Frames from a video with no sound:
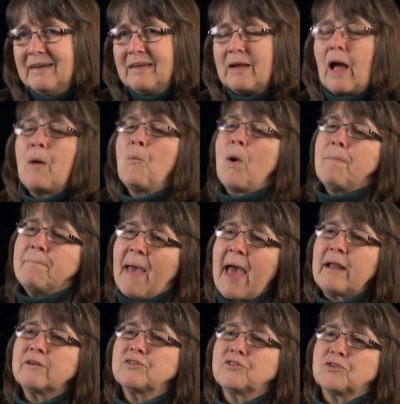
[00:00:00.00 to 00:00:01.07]
And what
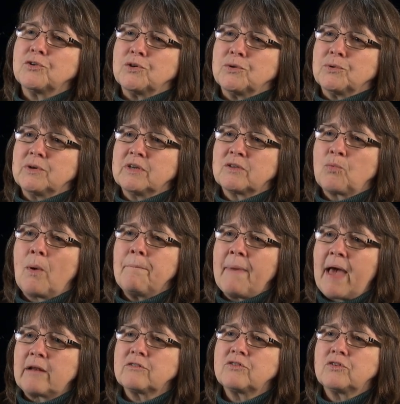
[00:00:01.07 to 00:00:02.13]
matters to you? Is what
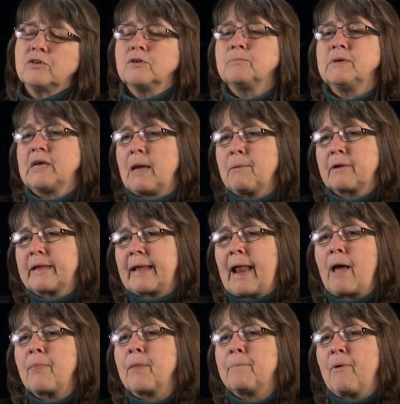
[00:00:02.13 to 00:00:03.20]
matters to you being able to get
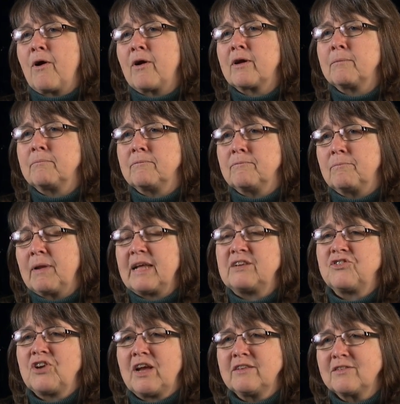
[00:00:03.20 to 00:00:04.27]
out in the park and play
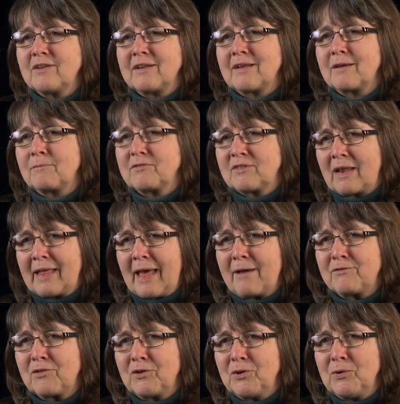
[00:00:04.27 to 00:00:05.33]
chess on a sunny
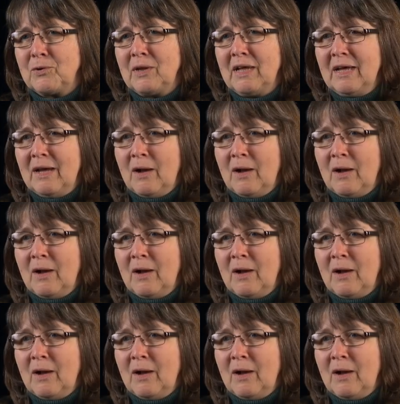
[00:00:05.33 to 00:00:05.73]
afternoon,